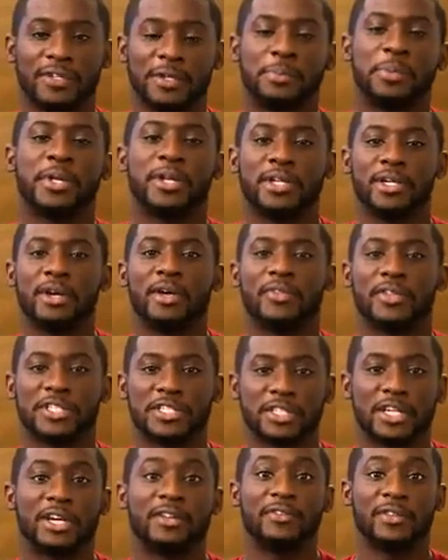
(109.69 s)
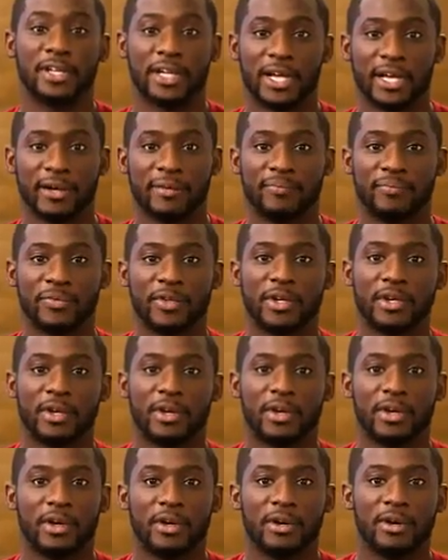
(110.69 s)
depending on the state of the light.
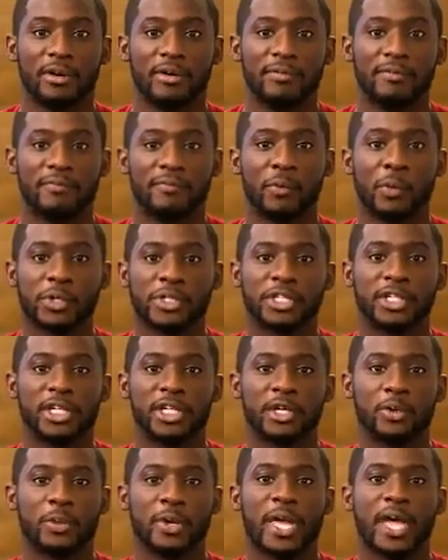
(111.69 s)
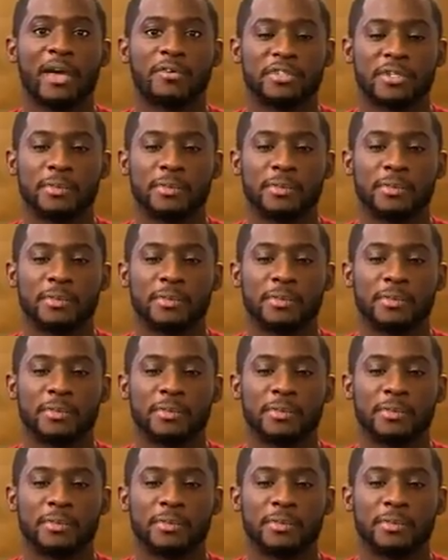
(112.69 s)
Fortunately, we have